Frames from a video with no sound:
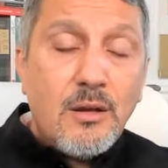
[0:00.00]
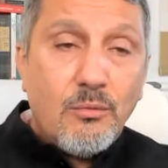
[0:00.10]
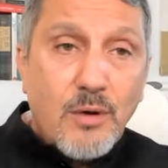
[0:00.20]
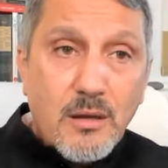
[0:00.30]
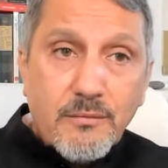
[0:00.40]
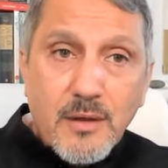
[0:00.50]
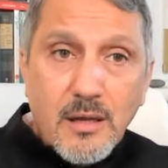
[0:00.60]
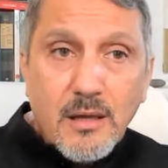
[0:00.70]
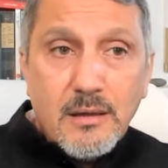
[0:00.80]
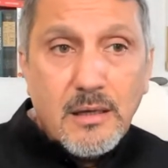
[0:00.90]
one of
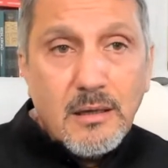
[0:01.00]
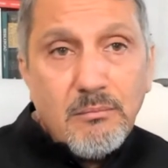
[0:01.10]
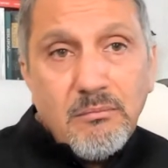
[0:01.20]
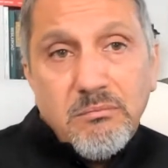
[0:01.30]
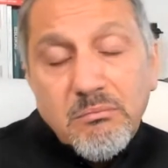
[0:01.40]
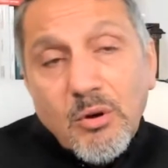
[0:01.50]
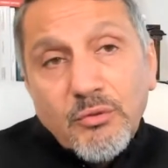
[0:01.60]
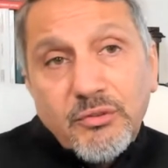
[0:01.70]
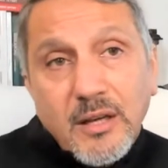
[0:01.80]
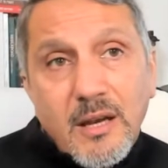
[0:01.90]
the
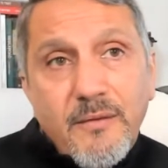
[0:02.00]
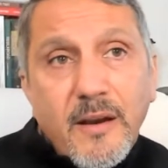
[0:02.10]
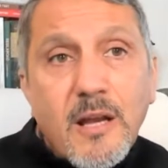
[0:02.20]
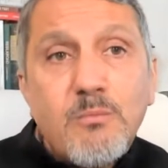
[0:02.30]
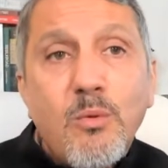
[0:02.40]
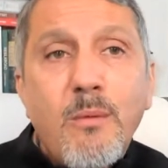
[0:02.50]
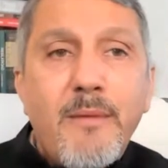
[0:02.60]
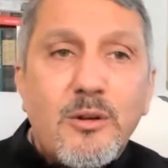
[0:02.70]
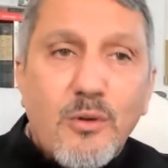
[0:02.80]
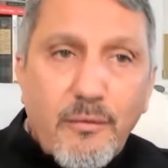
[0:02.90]
most significant
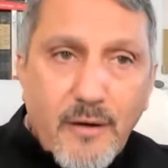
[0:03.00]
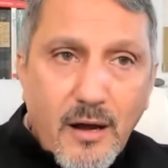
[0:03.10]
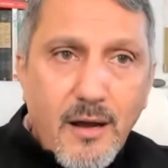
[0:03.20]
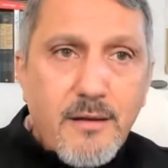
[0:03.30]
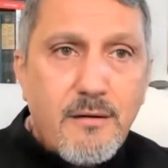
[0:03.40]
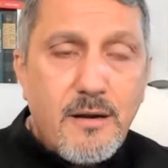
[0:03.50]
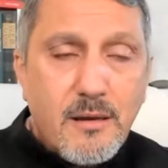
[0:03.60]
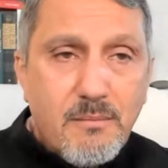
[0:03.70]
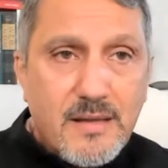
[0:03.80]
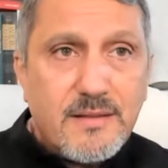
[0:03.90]
moment of
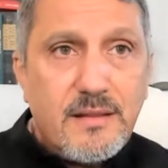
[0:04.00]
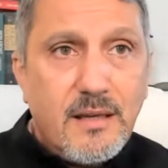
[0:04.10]
honoring Messi,